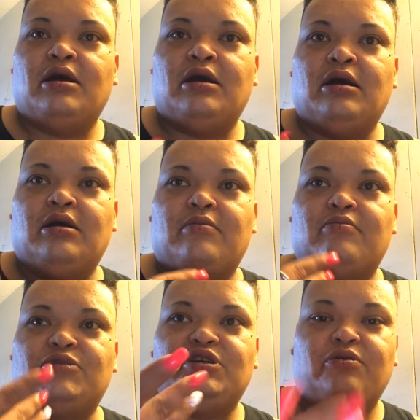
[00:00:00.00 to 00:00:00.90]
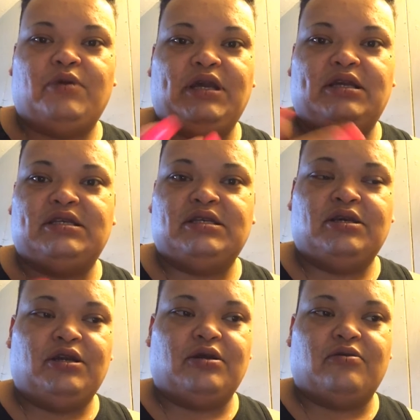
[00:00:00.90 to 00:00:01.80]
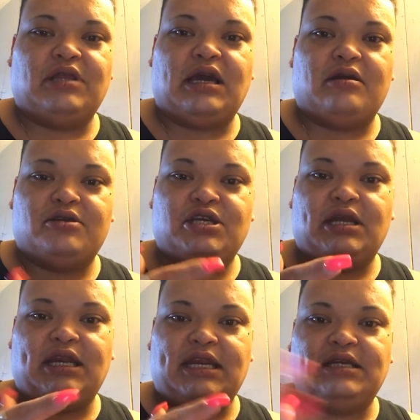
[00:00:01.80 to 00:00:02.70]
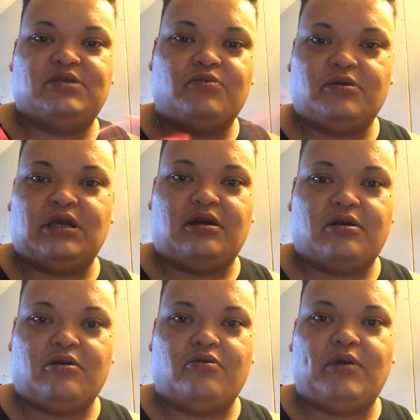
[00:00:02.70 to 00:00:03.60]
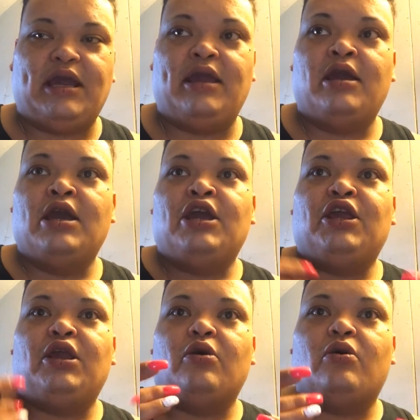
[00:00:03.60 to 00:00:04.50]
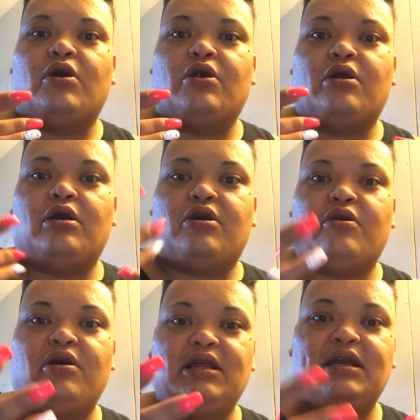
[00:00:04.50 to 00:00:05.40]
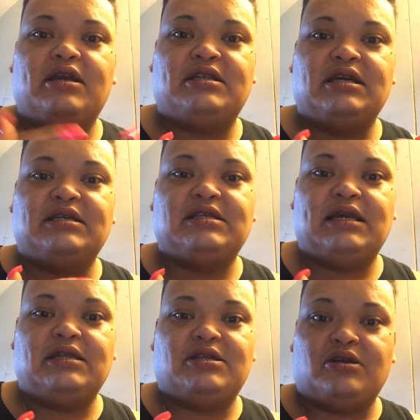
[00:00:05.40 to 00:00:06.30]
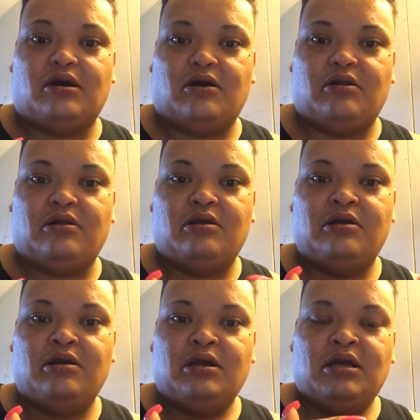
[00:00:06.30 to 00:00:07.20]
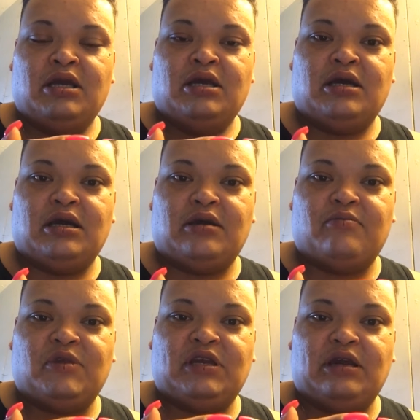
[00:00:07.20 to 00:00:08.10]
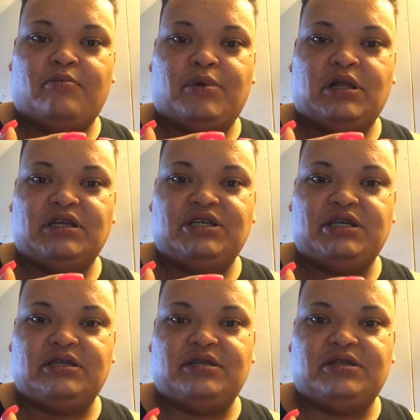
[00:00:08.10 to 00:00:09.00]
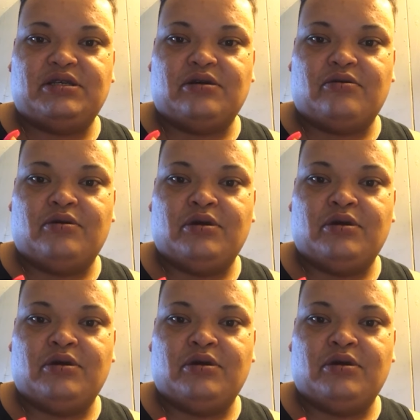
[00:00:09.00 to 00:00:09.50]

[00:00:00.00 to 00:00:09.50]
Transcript: Um, two weeks, you know, that shininess will not go away. Your acrylic does get dull, um, the nail polishes, so